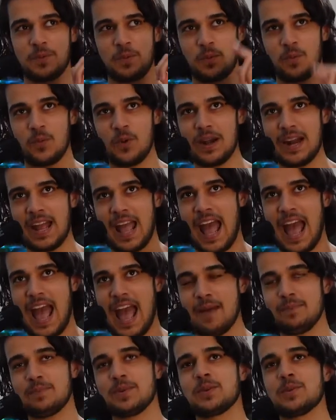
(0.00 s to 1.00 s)
What
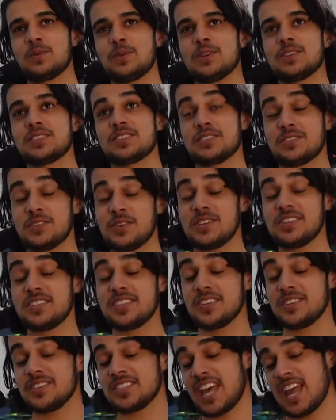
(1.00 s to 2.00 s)
happened was the 30
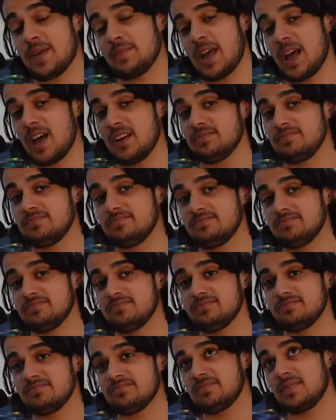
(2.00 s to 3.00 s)
series came out,
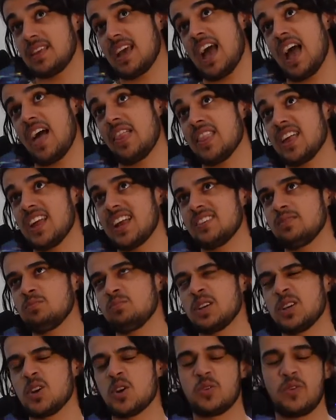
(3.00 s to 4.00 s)
and then
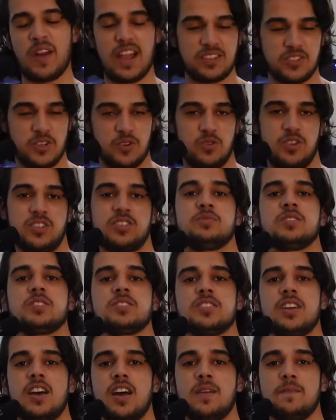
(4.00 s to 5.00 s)
it got around to Christmas
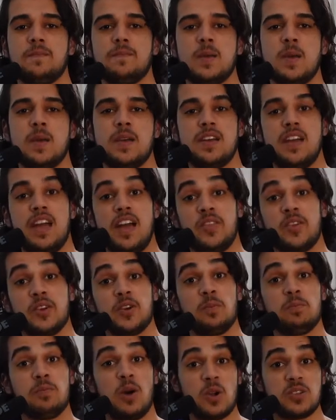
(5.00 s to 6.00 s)
time. And then
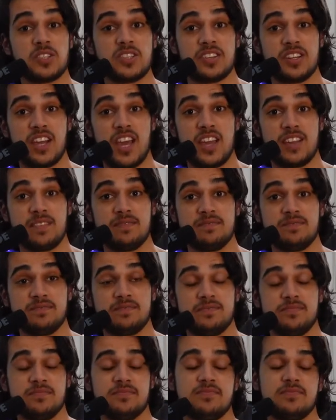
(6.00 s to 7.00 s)
on Boxing Day,
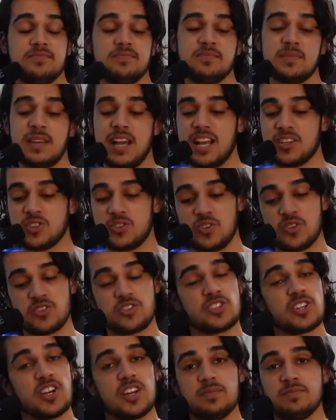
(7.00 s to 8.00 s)
I
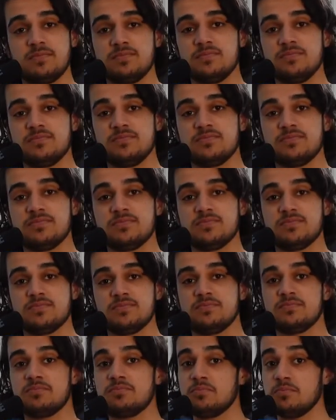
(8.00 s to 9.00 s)
searched up.
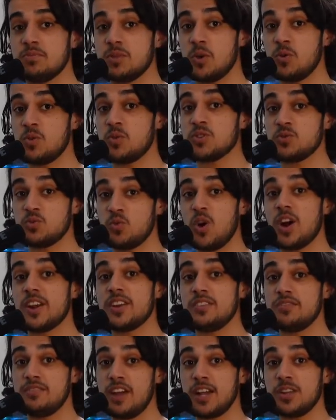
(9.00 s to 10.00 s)
There was one
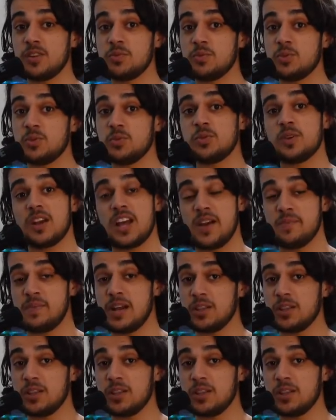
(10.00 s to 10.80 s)
available at my